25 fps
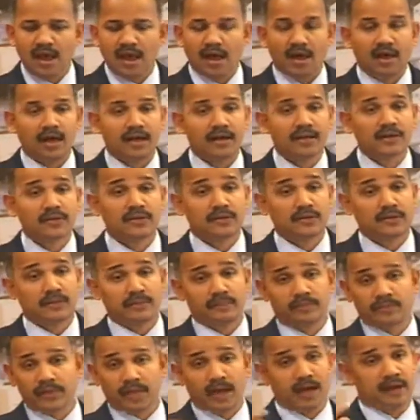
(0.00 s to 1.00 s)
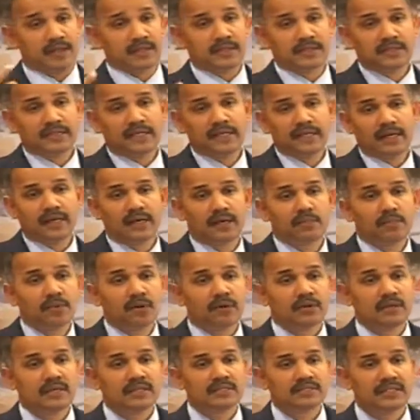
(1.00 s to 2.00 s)
And another thing I can
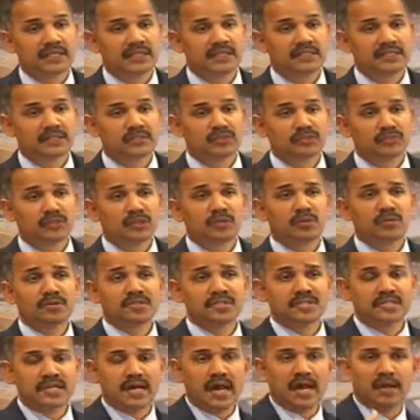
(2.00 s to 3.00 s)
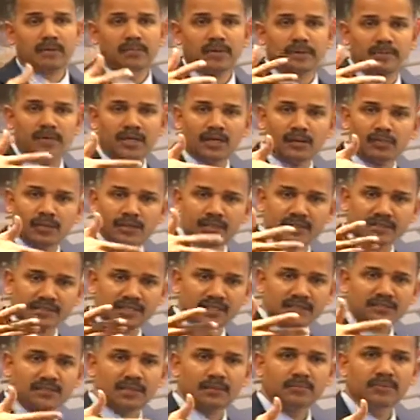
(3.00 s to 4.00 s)
proudly say is we could share maybe double the
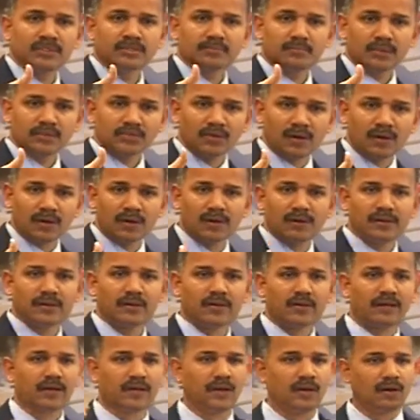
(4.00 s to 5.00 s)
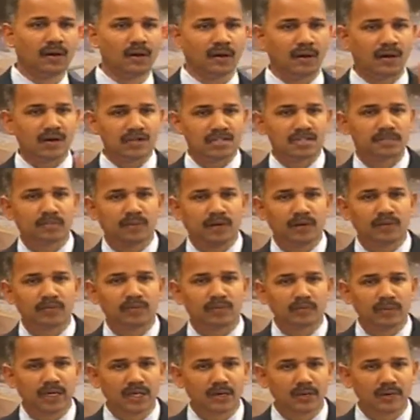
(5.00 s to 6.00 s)
size of this much hall in a hotspot
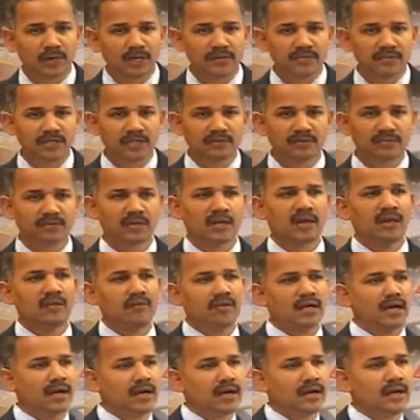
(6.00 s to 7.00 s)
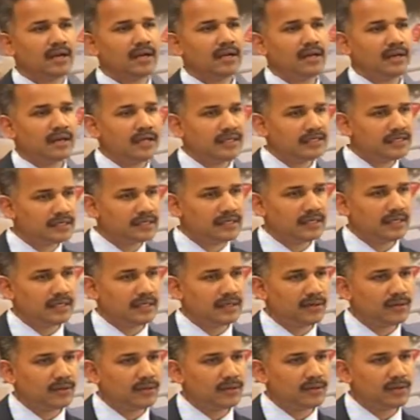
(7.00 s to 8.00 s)
Mumbai location. We hired a
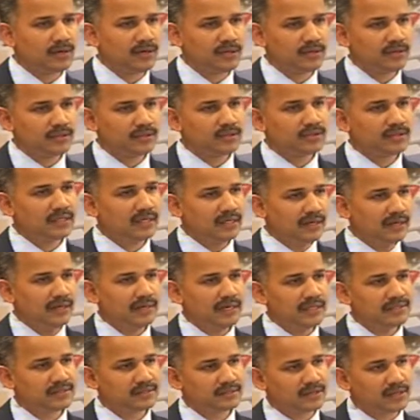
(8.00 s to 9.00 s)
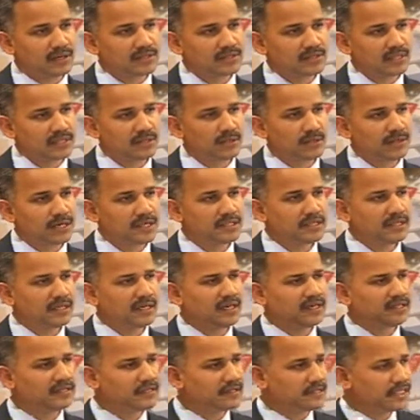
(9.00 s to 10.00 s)
less costly location
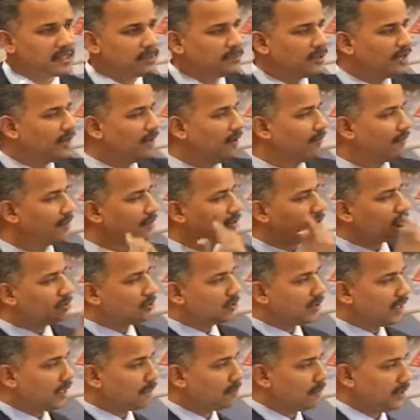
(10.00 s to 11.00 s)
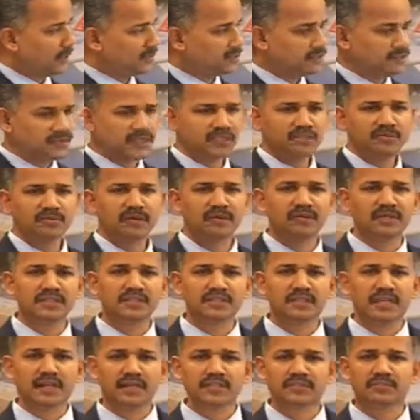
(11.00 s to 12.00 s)
and shifted everything to that place. Since we have
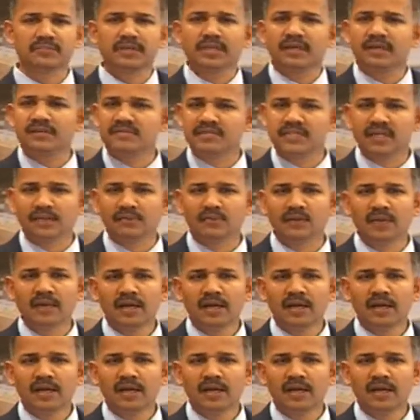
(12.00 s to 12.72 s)
digitized, we can save.